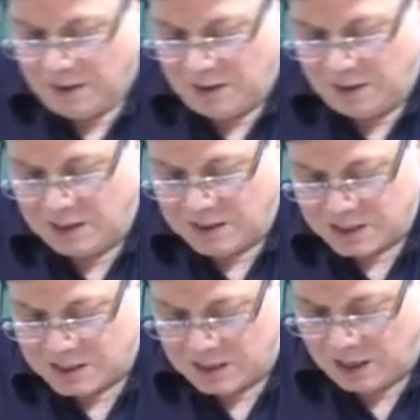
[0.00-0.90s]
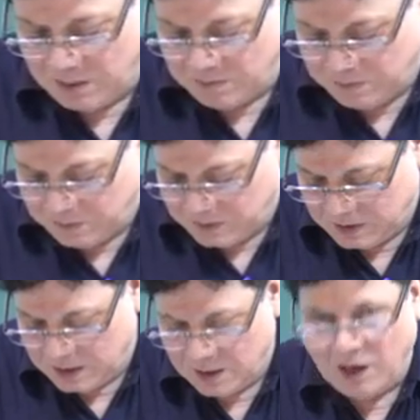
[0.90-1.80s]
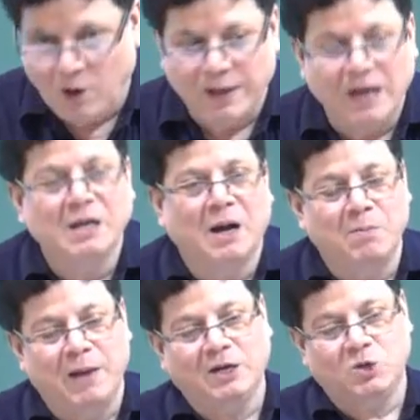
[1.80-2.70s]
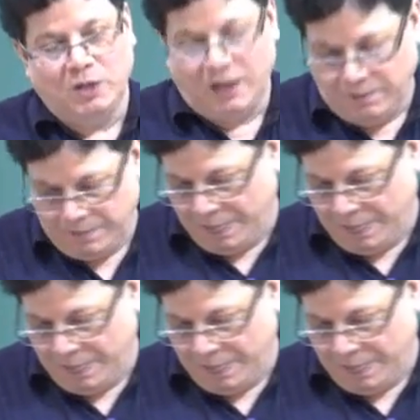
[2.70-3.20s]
Let us now again come back to the